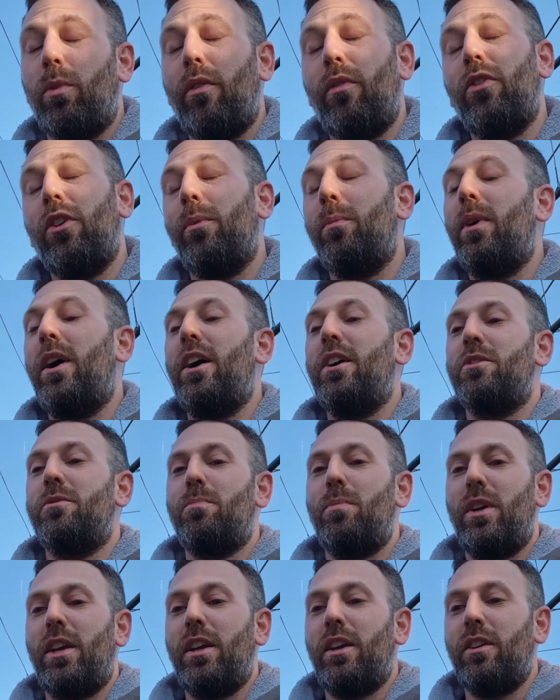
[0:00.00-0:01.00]
with them has
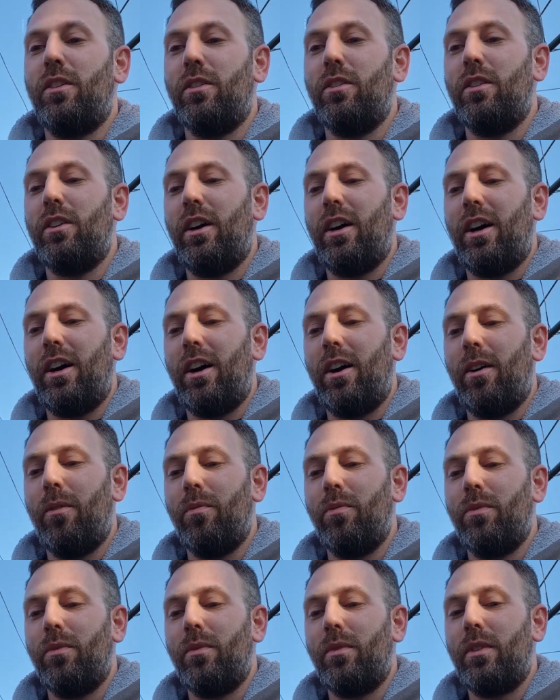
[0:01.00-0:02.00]
been
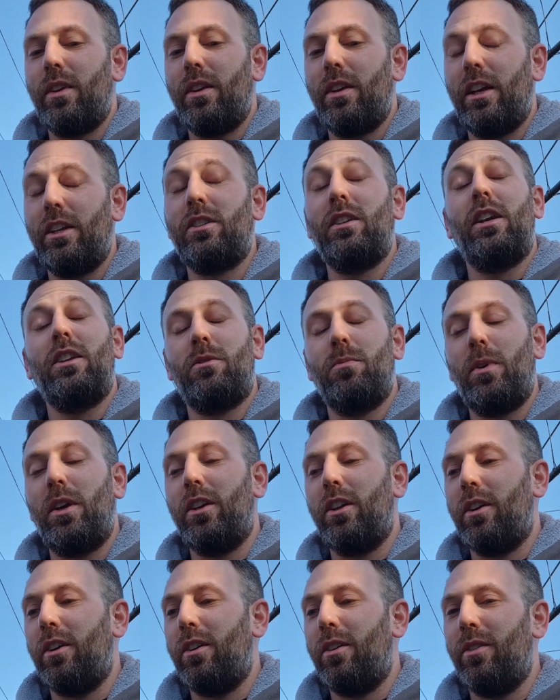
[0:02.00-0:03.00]
it's
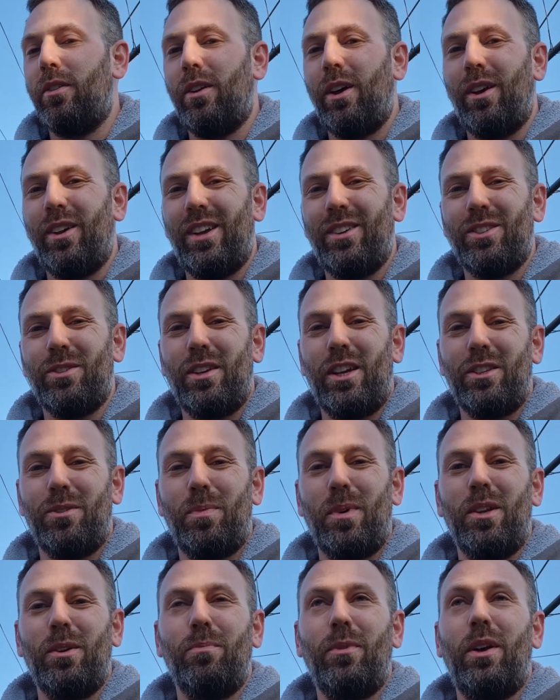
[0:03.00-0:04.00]
been
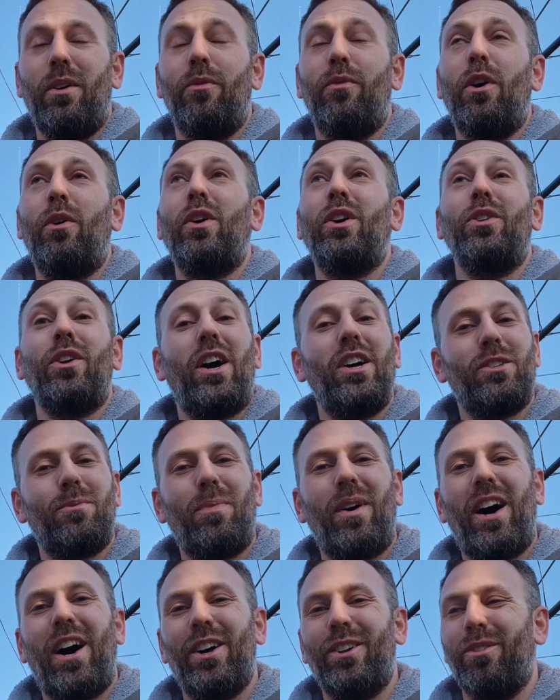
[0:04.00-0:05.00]
a very nice
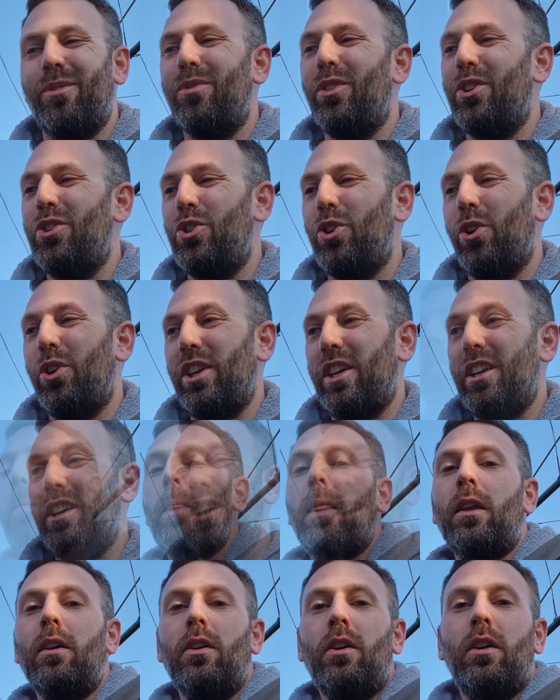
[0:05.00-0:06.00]
part of the journey.
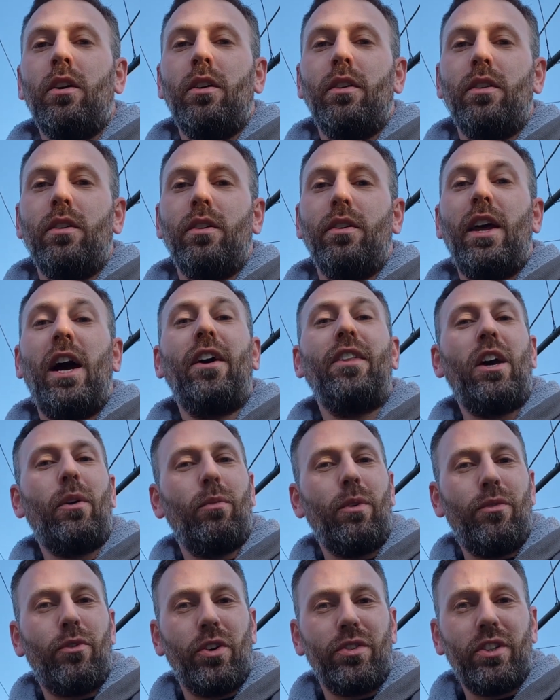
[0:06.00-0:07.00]
Now that
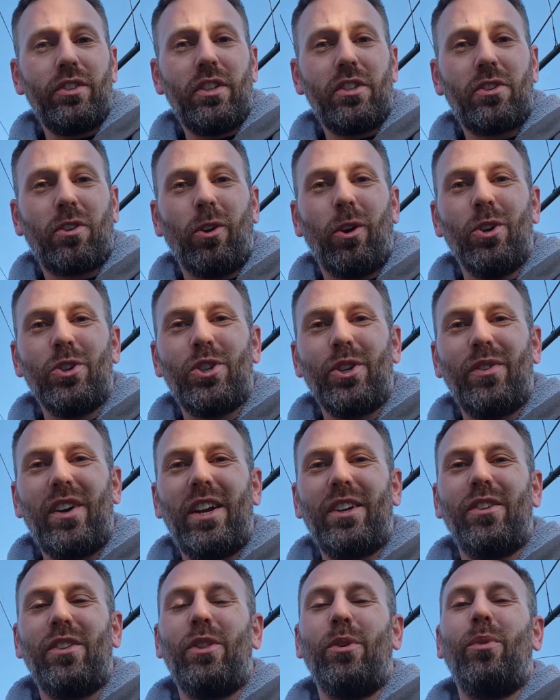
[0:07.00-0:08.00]
we've got the disclosure
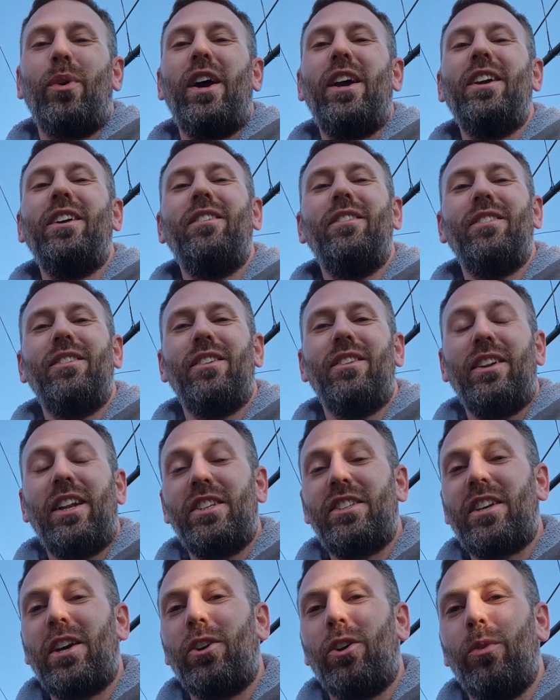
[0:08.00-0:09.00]
out of the way,
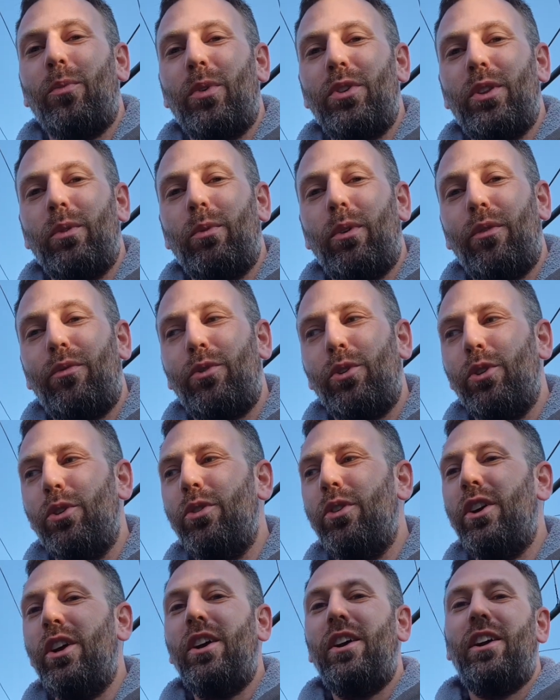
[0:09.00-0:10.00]
let's get on with the
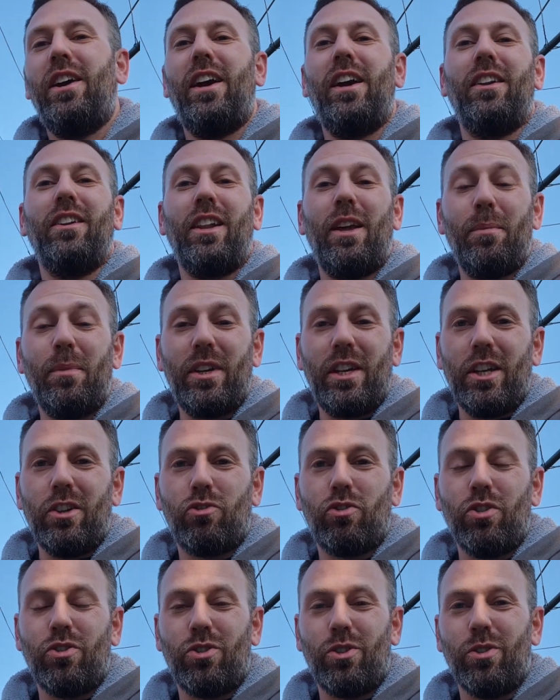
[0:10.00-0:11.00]
review, and let me
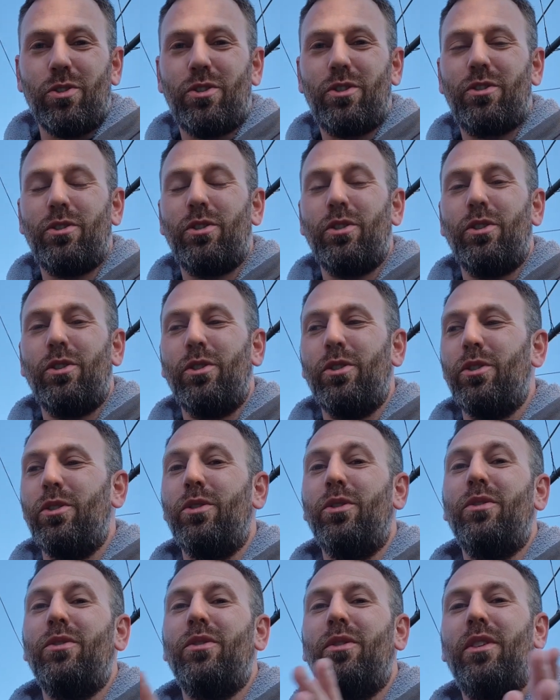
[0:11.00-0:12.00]
introduce to
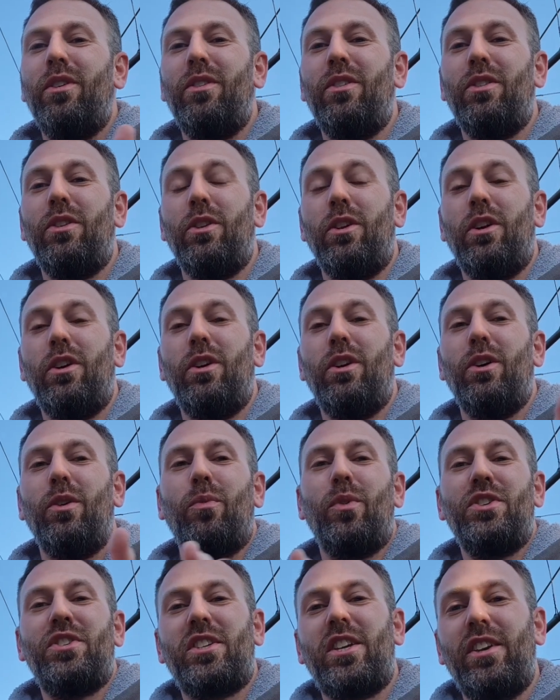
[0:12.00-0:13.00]
you the
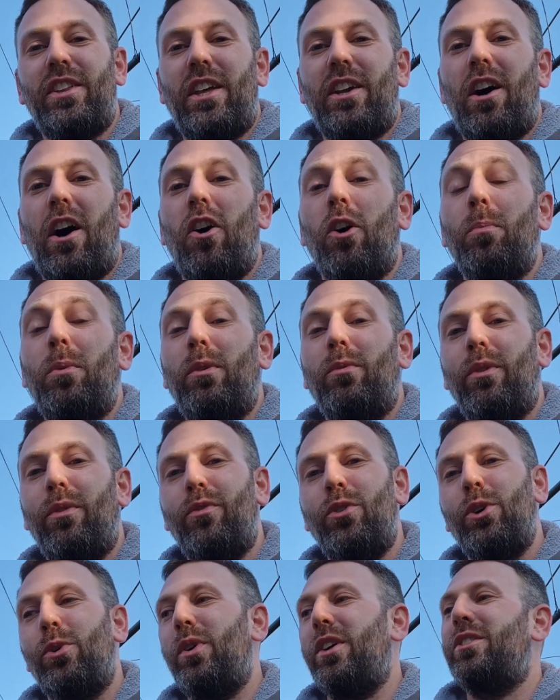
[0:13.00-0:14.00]
whiskey that I'll be
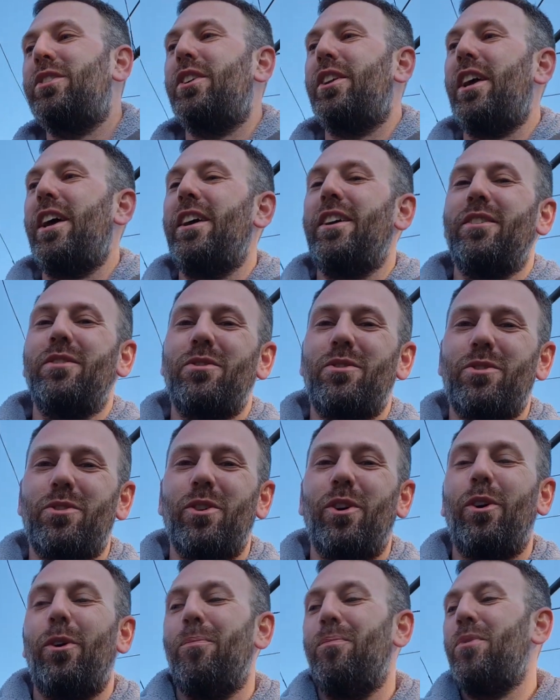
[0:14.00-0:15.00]
reviewing today.
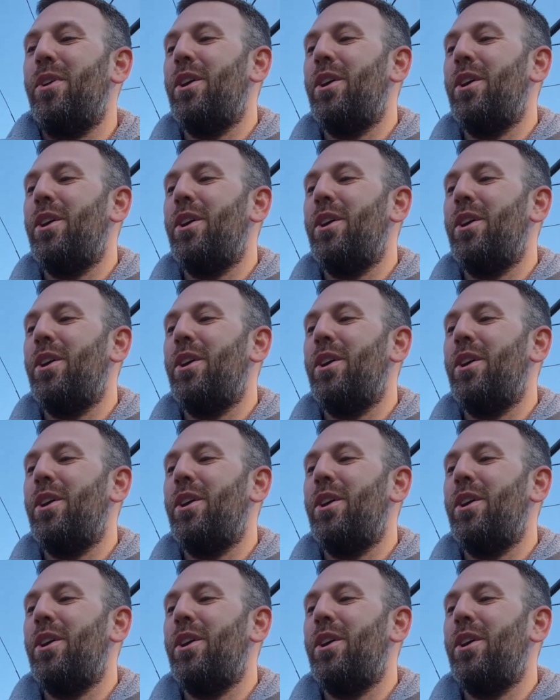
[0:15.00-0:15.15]
So